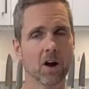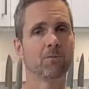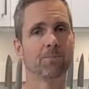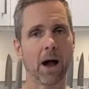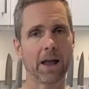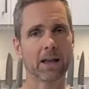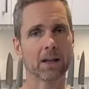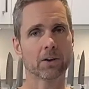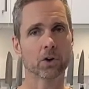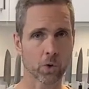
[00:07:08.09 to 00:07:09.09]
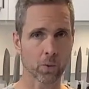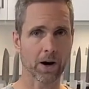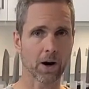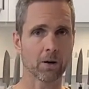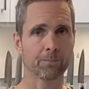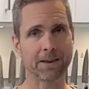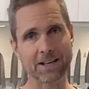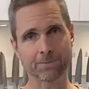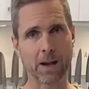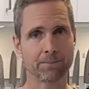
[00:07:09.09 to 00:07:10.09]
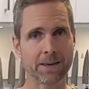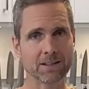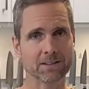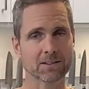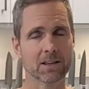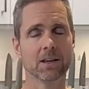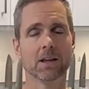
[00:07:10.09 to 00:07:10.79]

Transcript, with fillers: of buying cookware piece by piece.